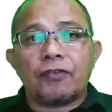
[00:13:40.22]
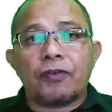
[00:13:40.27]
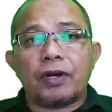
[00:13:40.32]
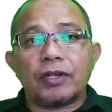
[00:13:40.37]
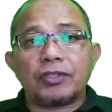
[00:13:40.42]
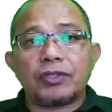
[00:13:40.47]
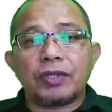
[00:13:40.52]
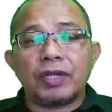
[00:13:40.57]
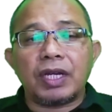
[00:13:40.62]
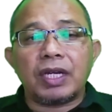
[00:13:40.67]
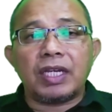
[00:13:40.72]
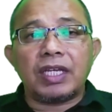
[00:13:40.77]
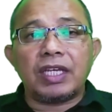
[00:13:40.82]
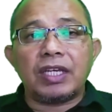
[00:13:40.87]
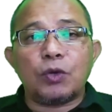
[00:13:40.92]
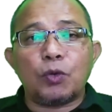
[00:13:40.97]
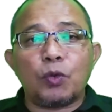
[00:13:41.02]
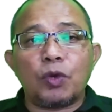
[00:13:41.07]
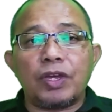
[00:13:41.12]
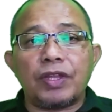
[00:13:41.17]

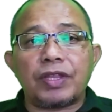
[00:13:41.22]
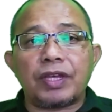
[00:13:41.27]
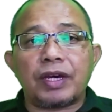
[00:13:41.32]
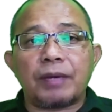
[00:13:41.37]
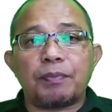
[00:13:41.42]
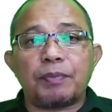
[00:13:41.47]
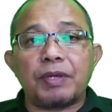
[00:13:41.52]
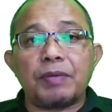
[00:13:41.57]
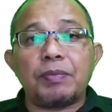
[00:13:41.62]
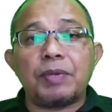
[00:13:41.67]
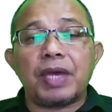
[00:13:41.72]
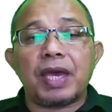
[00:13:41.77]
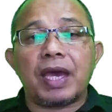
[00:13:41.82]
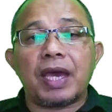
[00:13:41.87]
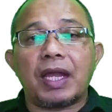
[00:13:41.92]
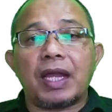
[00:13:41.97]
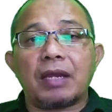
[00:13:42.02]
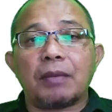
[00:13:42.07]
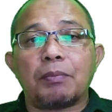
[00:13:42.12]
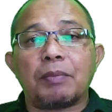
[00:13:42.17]
Fortunately, with
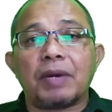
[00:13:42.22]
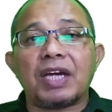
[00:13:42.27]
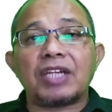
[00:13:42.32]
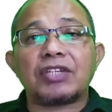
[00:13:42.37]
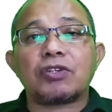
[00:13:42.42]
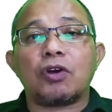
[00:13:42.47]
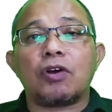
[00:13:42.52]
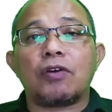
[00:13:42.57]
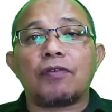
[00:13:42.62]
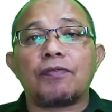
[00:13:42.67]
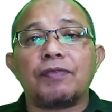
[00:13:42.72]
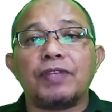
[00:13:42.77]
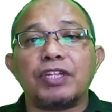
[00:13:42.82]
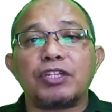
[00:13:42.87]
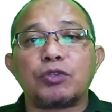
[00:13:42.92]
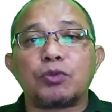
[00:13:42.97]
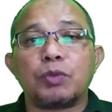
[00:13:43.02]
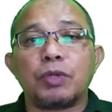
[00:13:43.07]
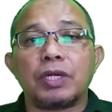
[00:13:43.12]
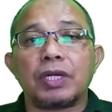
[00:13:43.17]
PBL, much of
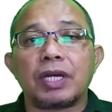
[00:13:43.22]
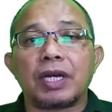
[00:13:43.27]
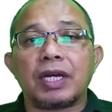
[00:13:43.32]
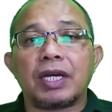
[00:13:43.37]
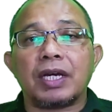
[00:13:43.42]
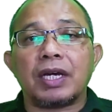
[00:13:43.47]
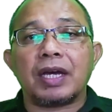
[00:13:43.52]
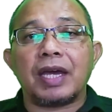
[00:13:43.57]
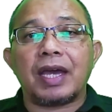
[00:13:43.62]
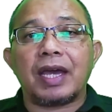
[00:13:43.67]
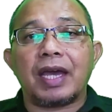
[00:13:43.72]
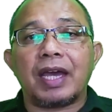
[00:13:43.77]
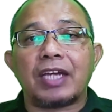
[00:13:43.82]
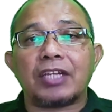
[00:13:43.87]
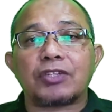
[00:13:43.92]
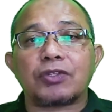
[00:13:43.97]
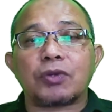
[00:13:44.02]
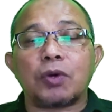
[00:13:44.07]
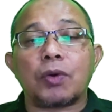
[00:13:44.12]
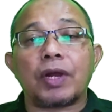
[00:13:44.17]
this work
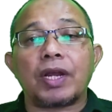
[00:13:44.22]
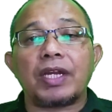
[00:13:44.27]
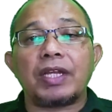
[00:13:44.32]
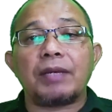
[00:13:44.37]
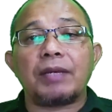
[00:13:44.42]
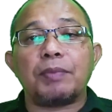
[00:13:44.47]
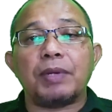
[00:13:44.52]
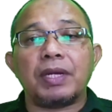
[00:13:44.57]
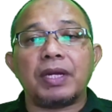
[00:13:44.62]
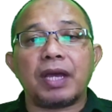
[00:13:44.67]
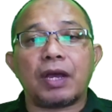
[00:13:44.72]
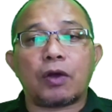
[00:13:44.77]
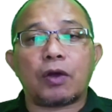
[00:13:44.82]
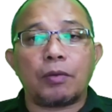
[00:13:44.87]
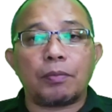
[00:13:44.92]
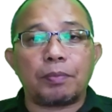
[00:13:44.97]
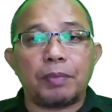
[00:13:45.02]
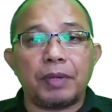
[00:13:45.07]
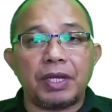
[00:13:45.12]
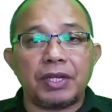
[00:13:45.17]
has already been
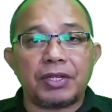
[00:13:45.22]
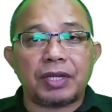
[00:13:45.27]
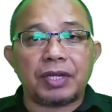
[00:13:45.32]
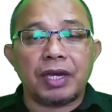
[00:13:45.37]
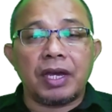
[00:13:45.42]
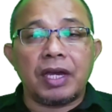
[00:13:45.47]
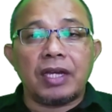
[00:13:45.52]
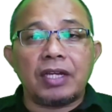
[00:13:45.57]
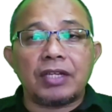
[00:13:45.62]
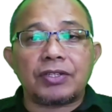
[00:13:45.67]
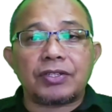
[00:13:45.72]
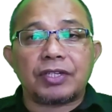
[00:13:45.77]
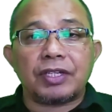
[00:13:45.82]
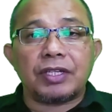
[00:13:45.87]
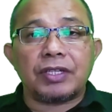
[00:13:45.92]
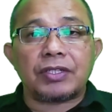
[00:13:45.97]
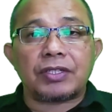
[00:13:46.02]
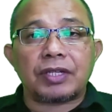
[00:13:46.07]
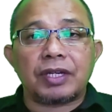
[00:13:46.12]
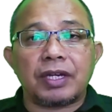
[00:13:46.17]
accomplished
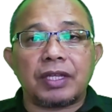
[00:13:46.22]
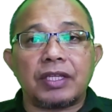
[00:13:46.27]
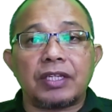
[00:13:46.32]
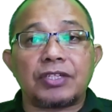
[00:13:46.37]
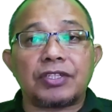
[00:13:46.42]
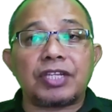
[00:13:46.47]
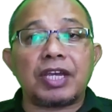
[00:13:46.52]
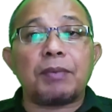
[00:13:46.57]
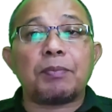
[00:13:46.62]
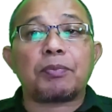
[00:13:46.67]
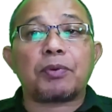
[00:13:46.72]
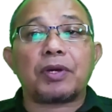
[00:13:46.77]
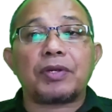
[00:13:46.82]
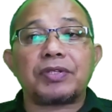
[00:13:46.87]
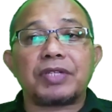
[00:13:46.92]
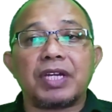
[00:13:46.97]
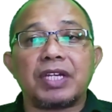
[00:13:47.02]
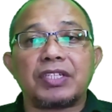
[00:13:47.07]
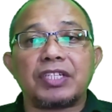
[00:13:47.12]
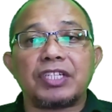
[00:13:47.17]
since the same
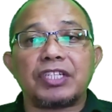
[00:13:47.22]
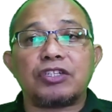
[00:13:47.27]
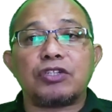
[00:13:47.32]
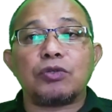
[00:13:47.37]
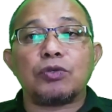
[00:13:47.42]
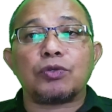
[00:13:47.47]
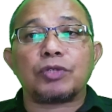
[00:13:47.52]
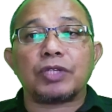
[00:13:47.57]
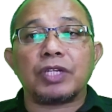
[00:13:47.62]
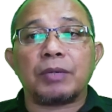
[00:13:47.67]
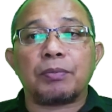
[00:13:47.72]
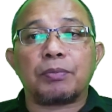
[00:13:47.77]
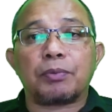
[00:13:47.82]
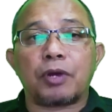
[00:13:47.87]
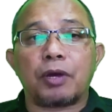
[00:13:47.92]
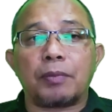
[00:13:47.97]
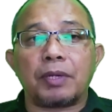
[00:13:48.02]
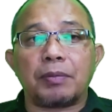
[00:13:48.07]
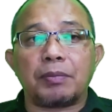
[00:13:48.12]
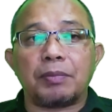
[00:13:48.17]
process is used in
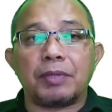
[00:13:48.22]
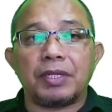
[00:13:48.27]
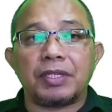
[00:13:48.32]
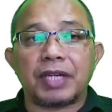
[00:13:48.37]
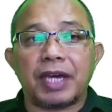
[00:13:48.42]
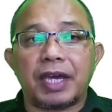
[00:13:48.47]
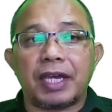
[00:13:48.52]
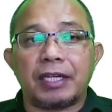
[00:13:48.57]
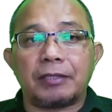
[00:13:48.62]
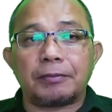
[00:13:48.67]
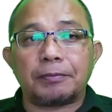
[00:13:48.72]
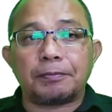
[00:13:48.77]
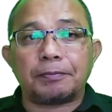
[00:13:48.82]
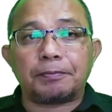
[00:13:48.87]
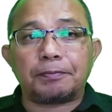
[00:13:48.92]
problem design.